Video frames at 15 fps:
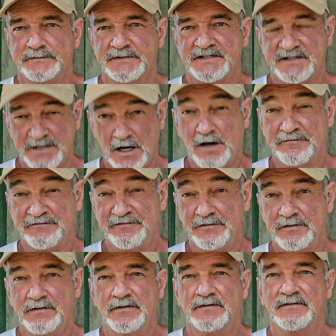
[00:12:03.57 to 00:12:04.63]
stuff,
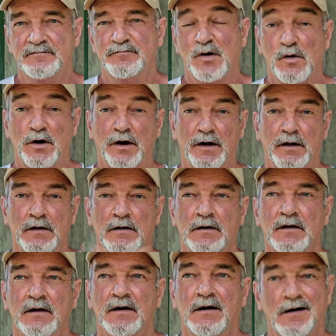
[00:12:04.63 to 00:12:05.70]
porn,
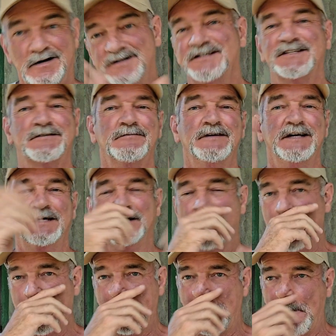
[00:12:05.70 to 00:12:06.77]
on a screen